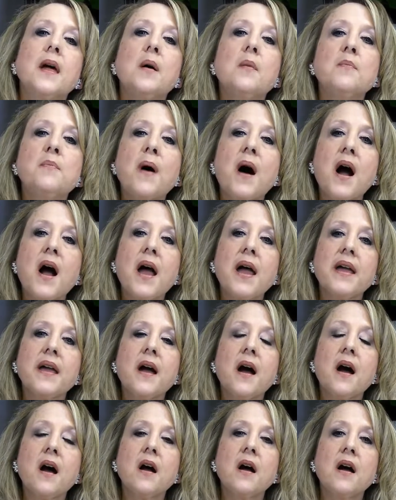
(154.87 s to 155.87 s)

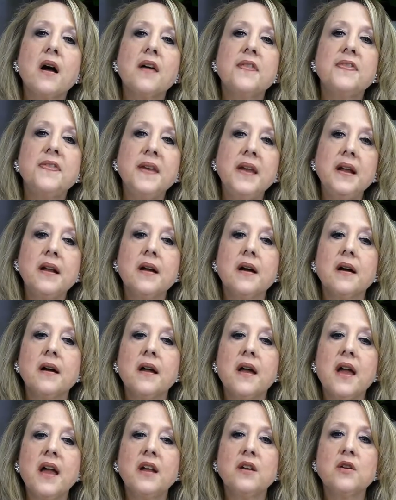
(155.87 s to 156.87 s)
by
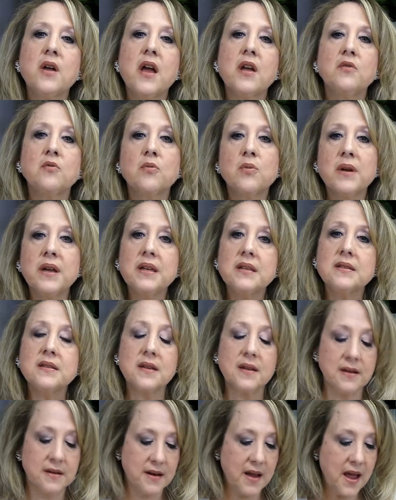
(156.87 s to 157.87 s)
Athena and
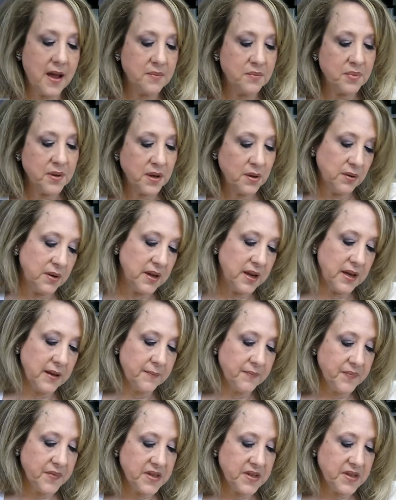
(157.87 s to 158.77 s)
reason and beauty.